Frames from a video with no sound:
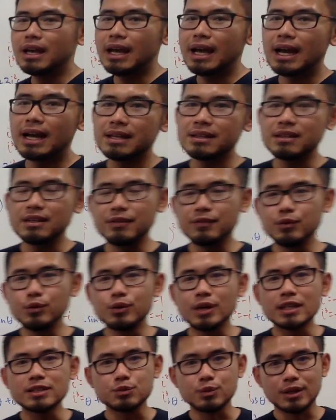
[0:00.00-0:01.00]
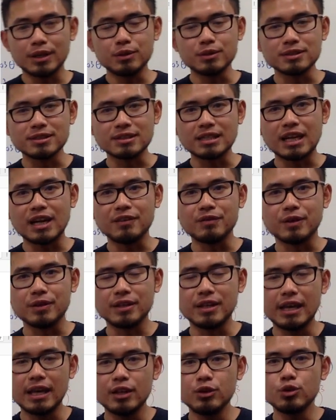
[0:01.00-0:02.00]
And if you guys would like to sign up for
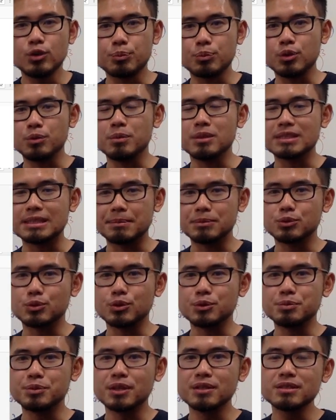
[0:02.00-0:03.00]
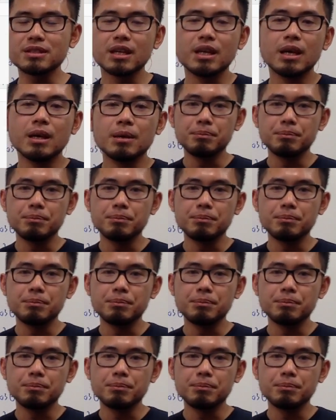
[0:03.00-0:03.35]
the annual premium subscriptions,